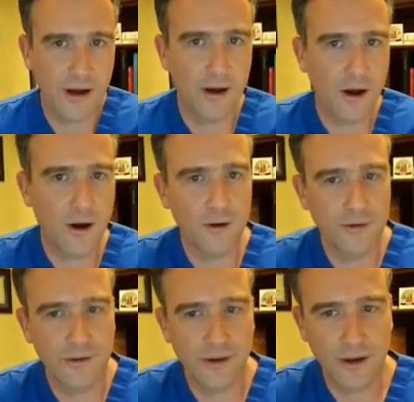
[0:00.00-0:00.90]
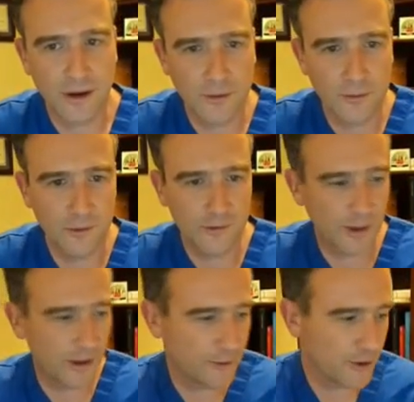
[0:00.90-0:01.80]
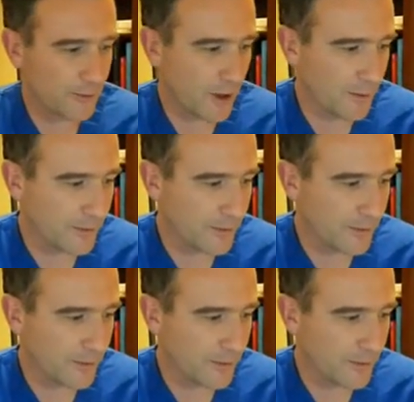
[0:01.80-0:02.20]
are the respiratory pump.